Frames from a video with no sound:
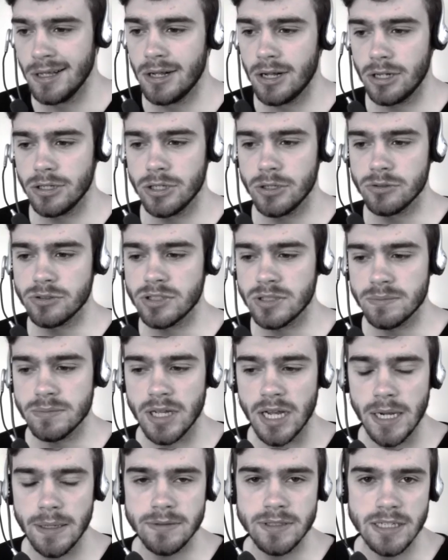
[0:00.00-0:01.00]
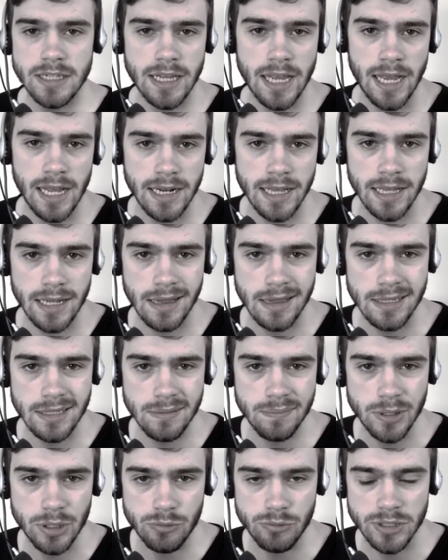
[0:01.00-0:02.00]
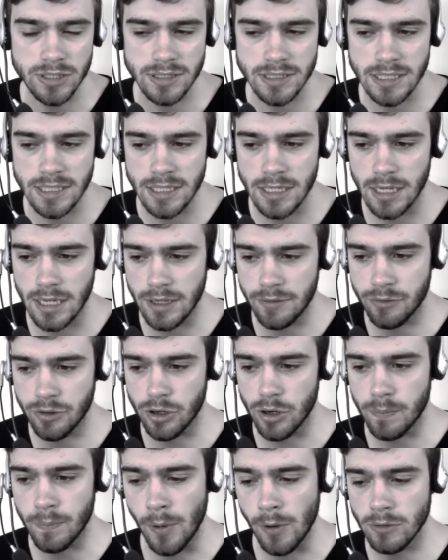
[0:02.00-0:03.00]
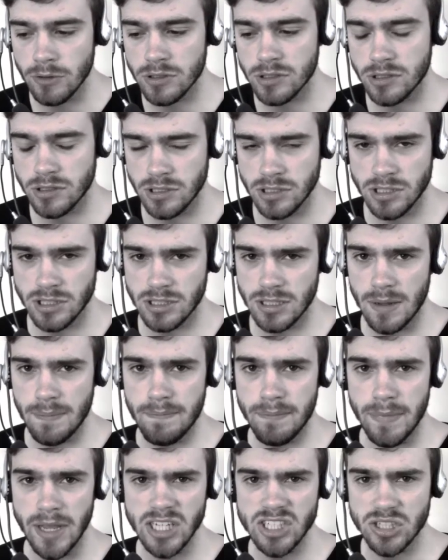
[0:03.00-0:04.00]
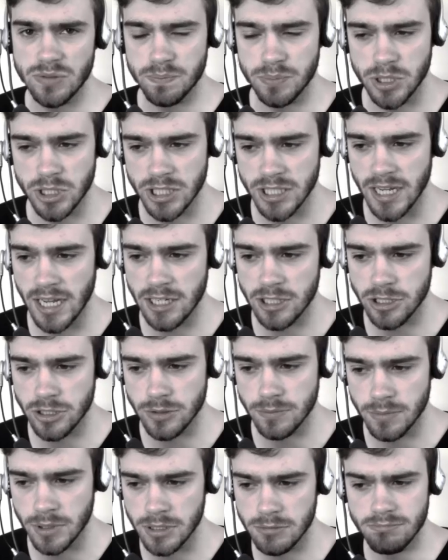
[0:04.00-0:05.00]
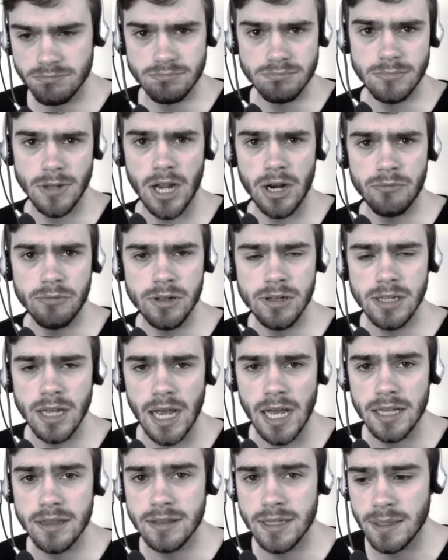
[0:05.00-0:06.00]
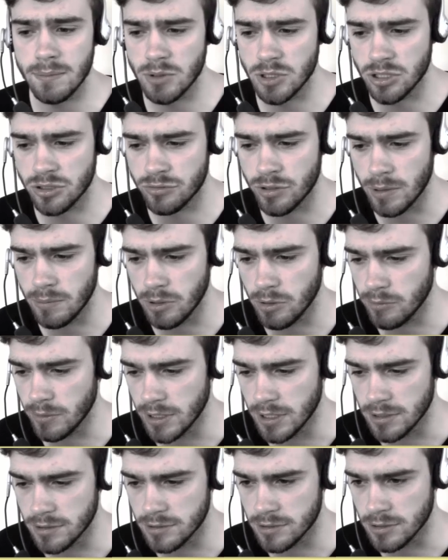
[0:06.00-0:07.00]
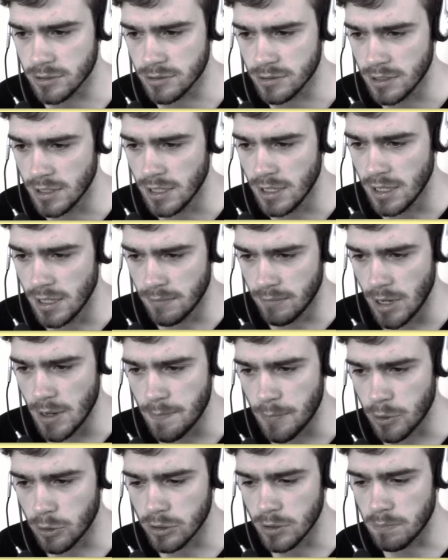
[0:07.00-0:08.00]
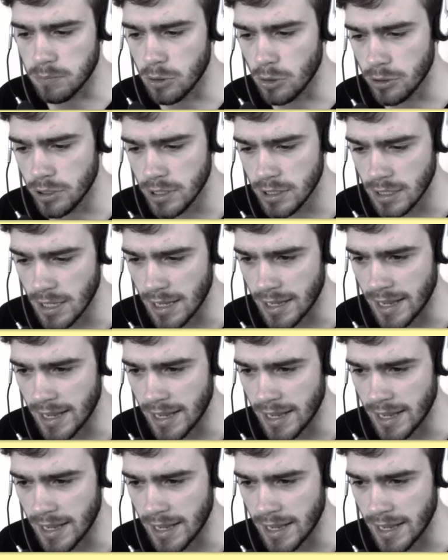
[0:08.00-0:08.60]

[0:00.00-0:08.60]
Although sometimes it can get a little bit risky if your opponents do a major push against you, but I really hadn't that much trouble with it. So my opponent deploying a